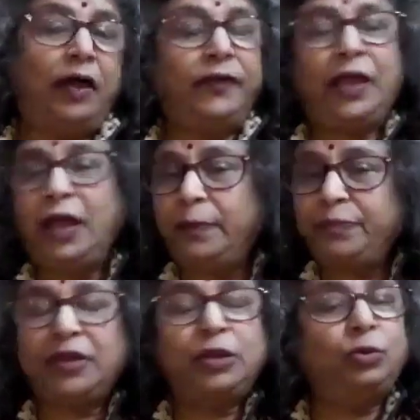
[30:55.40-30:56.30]
Are they
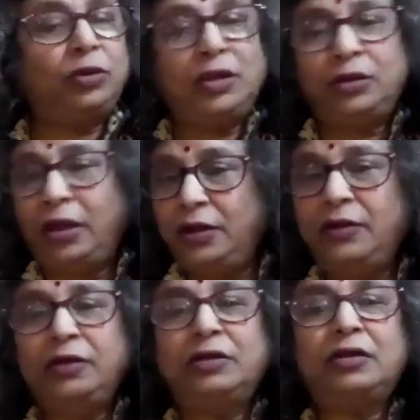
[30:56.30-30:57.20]
absolutely
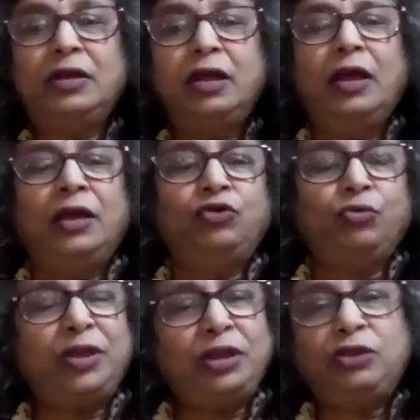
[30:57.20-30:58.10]
Indian?
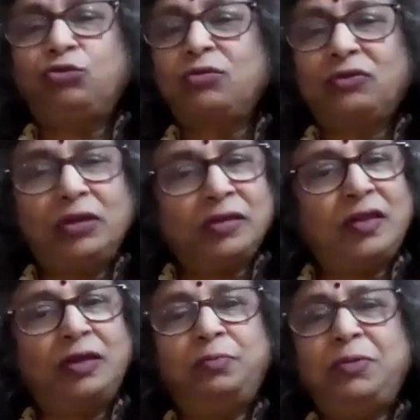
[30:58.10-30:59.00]
Do we need to still
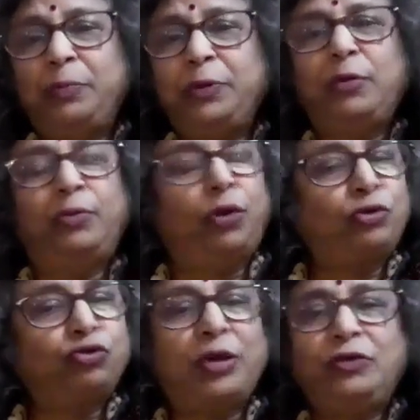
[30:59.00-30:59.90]
send people
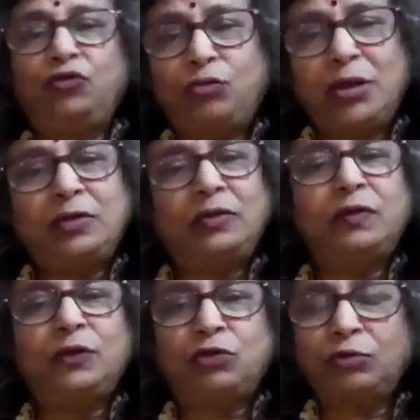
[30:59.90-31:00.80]
abroad to get trained
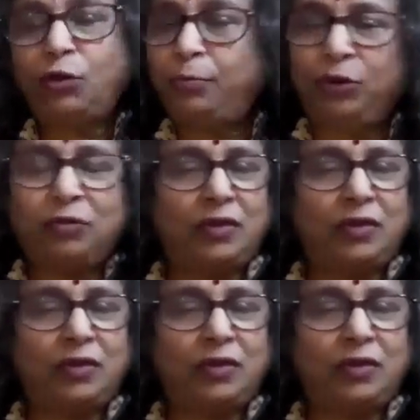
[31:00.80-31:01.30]
in the technology?